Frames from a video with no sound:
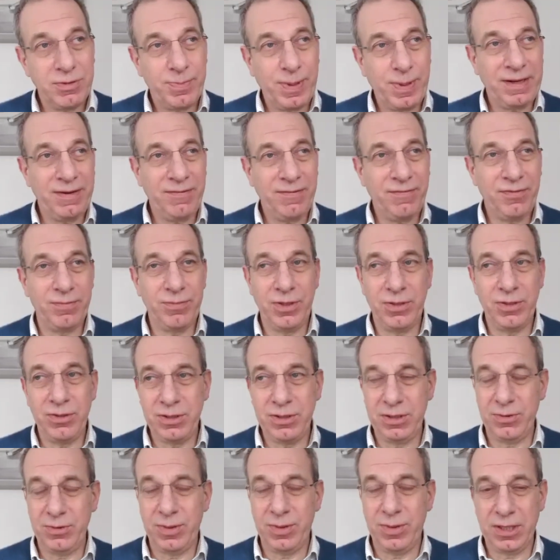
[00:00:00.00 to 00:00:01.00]
banned from
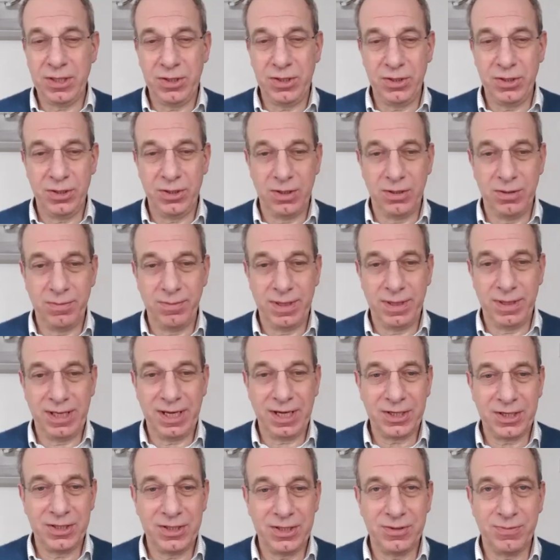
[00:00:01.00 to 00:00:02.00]
using the word cure in my
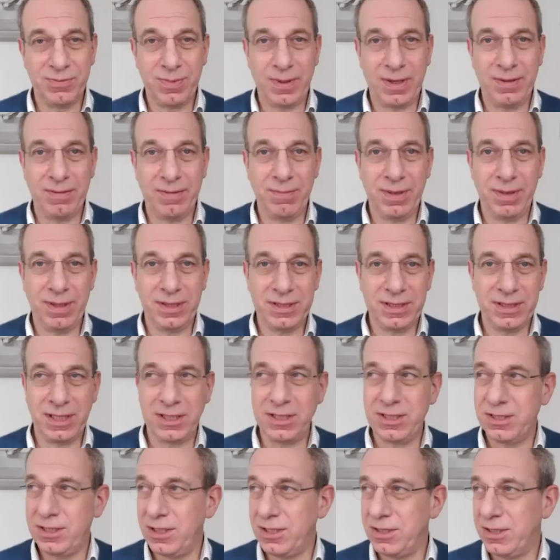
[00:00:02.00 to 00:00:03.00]
lectures by my
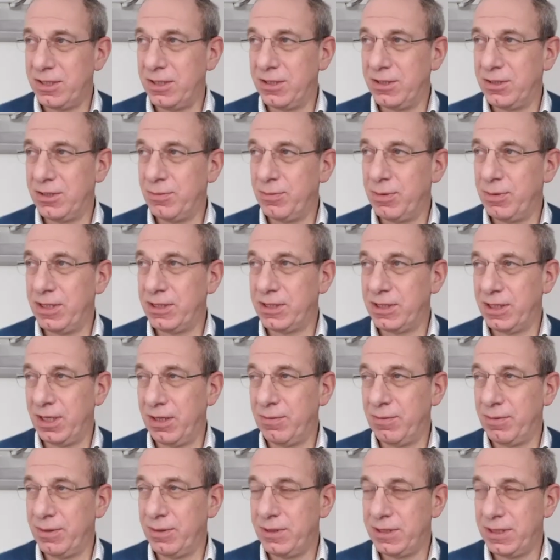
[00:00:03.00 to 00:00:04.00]
statistician some years
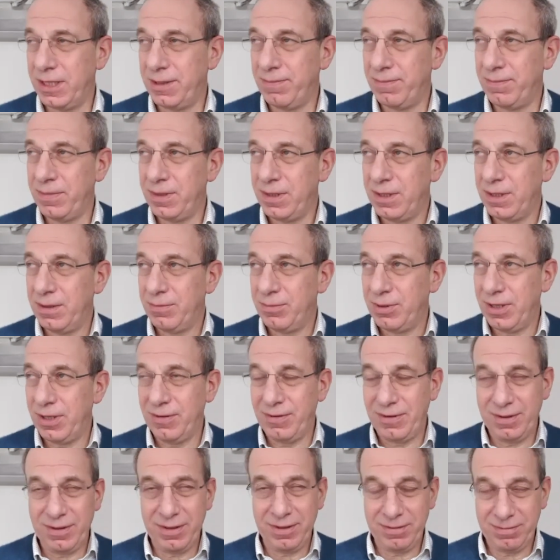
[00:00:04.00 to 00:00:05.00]
ago, but a
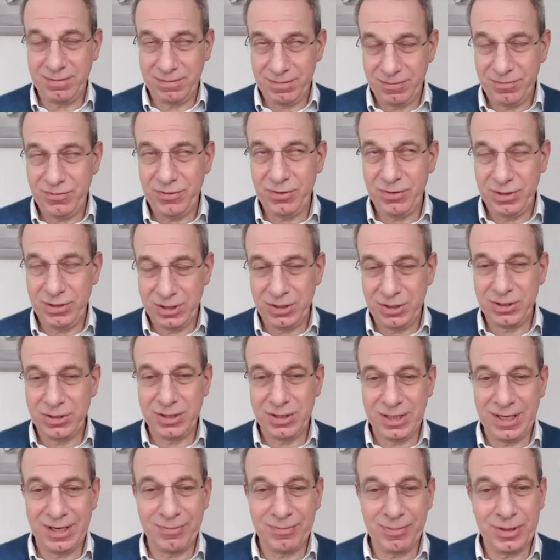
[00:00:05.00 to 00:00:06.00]
few years ago
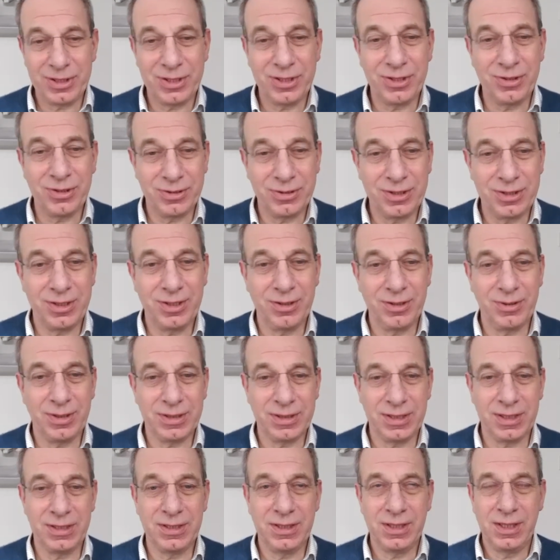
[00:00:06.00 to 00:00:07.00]
she allowed me to do
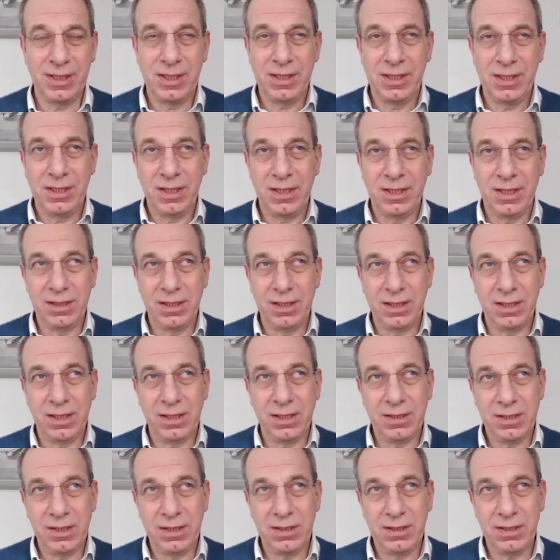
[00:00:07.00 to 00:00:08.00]
it, and I
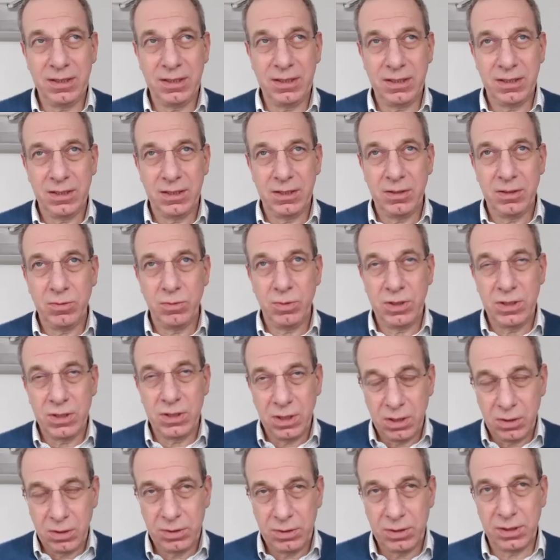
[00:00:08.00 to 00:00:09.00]
think we
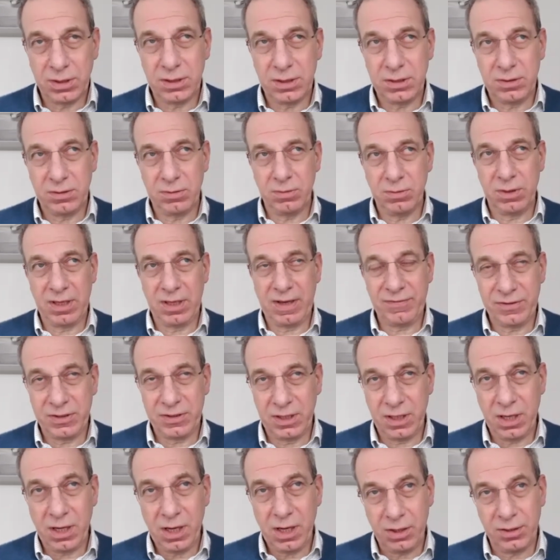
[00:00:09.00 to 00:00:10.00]
know that with
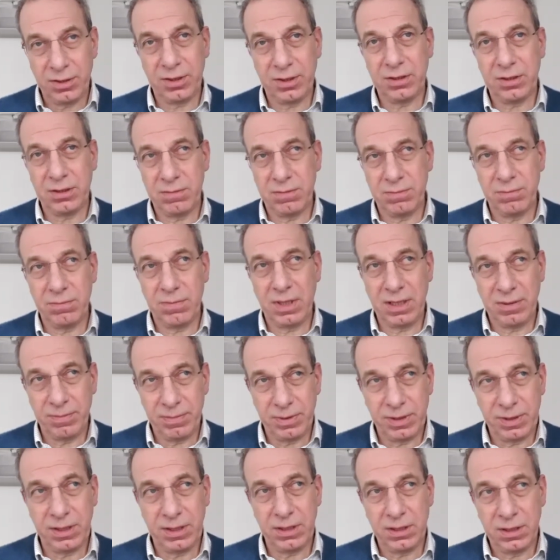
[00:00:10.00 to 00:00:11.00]
FCR that
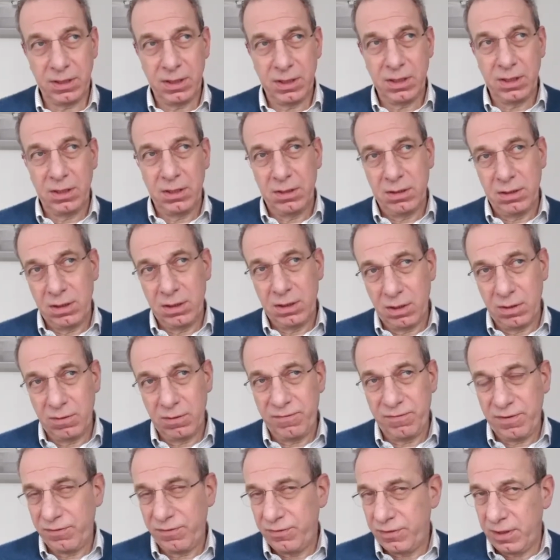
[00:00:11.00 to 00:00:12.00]
maybe
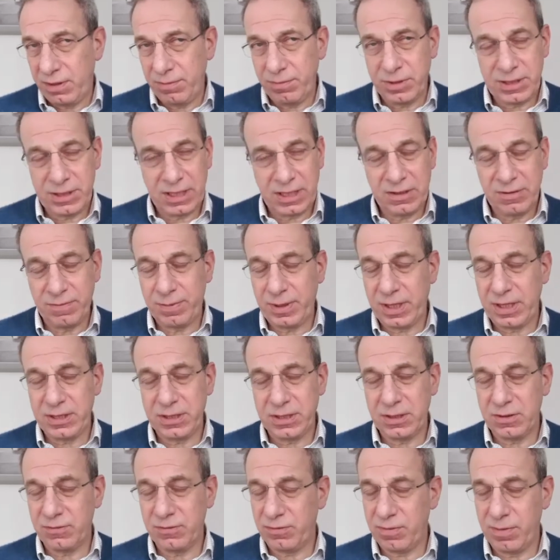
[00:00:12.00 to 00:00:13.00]
15% of
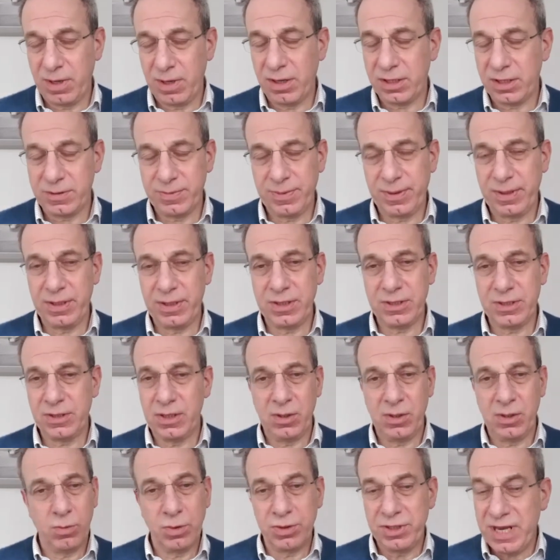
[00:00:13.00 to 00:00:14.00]
patients from our experience
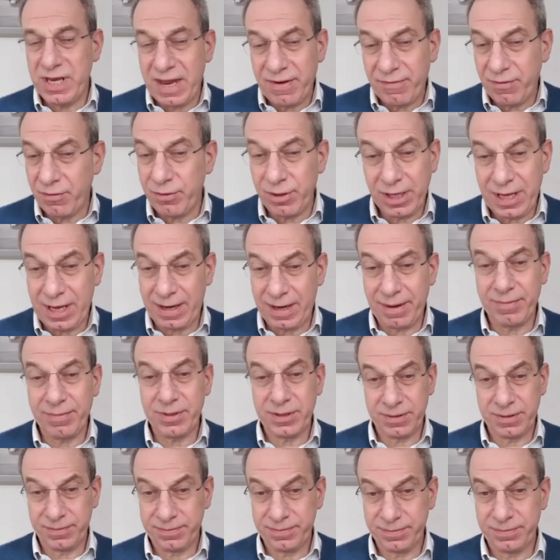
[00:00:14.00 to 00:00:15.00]
will never
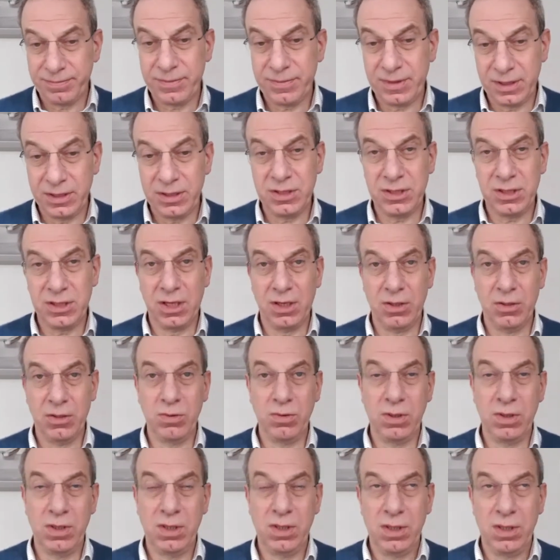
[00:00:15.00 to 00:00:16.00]
relapse, and
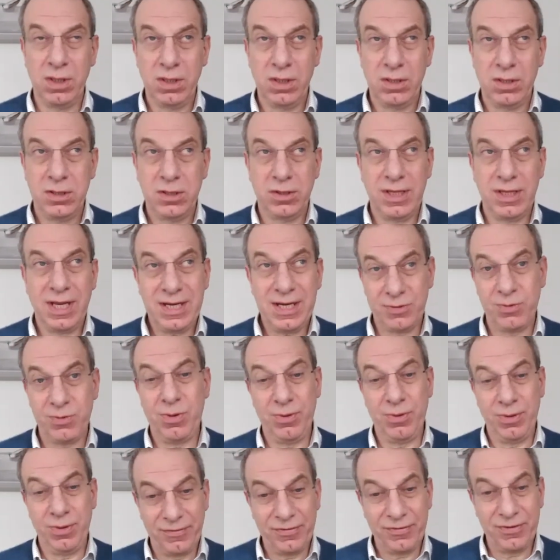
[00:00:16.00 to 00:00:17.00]
so that's
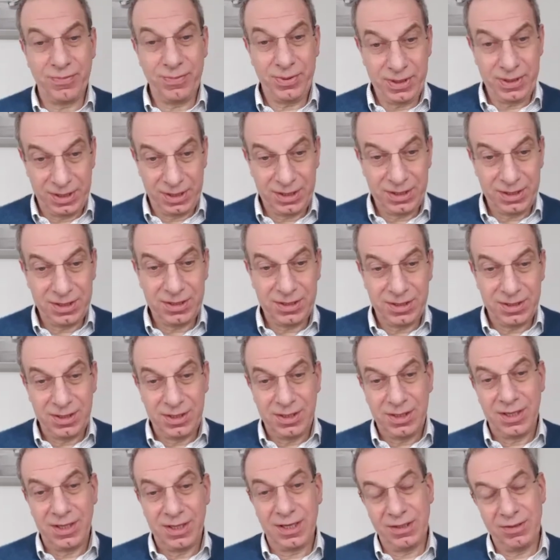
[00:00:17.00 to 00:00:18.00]
what we have to beat,
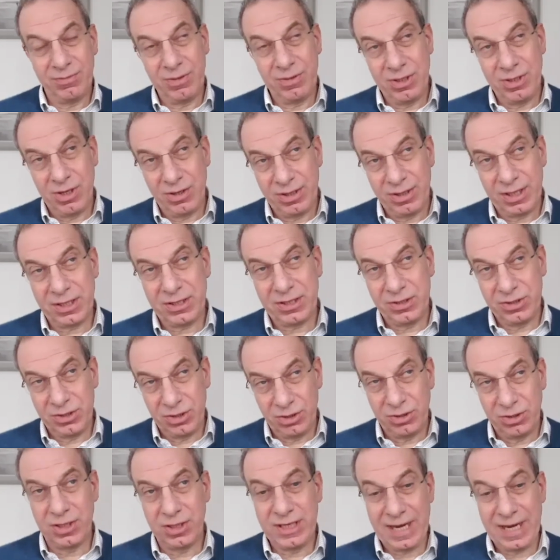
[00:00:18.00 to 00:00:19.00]
and then we know that's
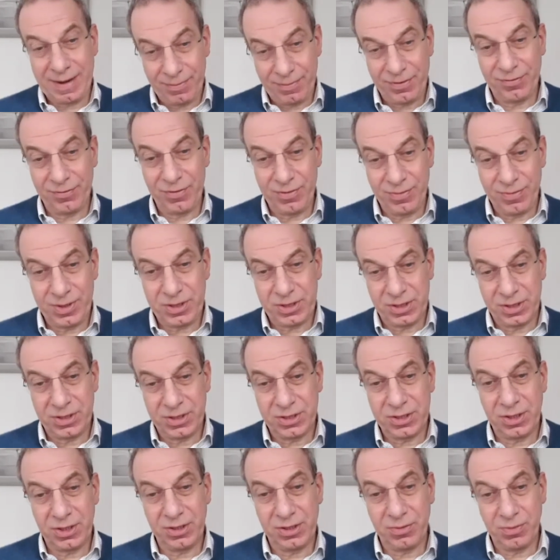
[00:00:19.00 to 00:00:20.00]
due to depth of remission.
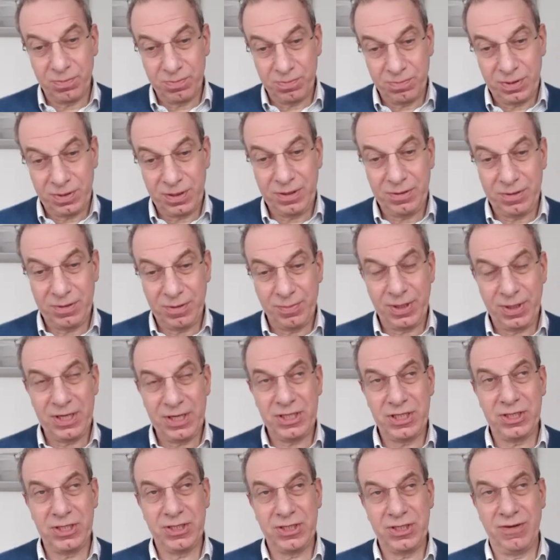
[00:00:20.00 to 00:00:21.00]
So the
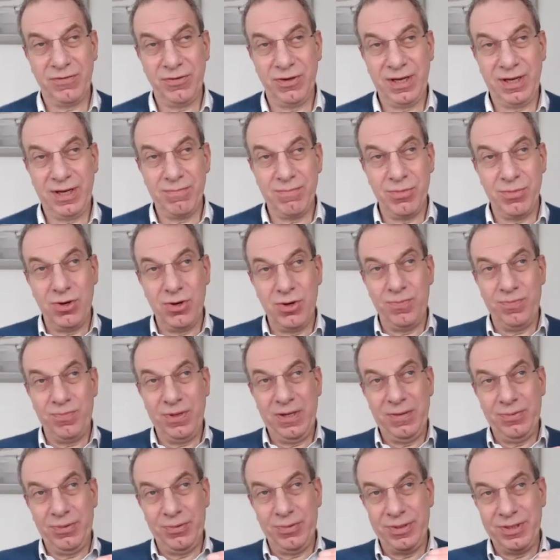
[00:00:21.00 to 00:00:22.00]
patients, if you get more
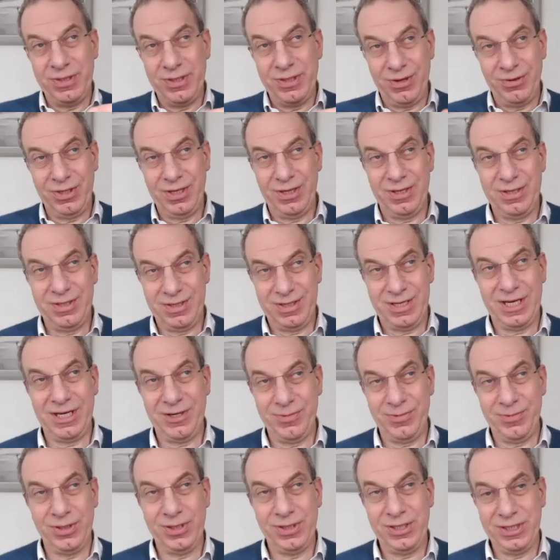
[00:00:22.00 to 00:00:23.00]
people with no
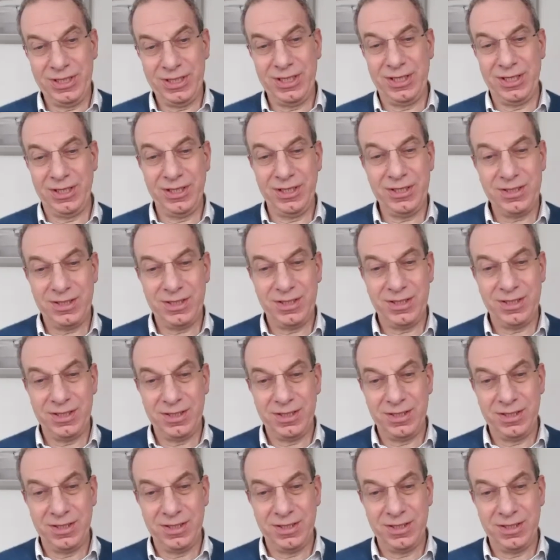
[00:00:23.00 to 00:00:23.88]
detectable disease,